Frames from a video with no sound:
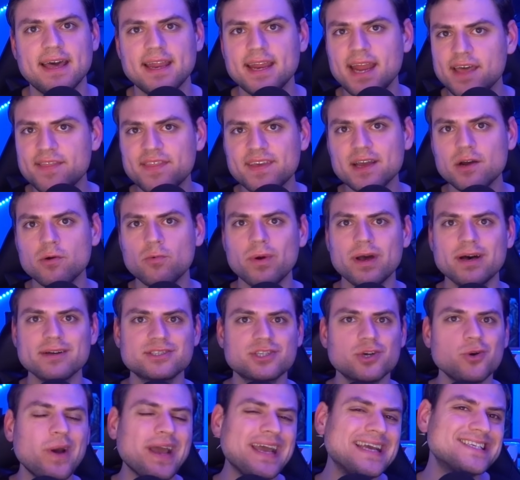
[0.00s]
and I think it will
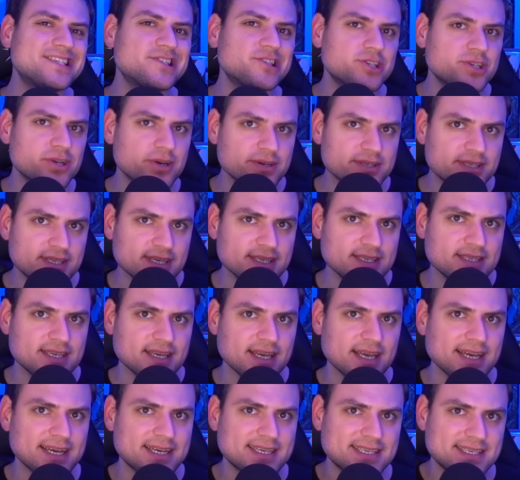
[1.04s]
to a certain
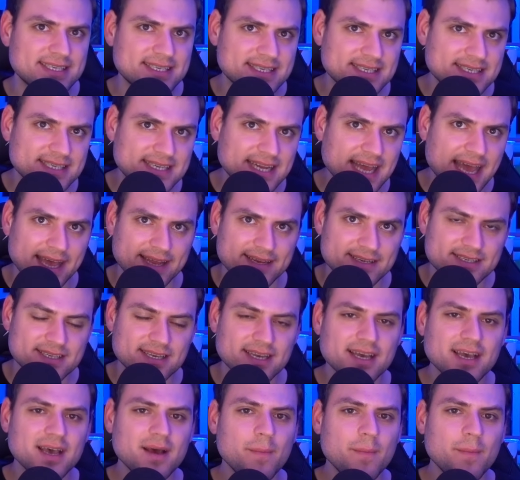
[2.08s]
extent,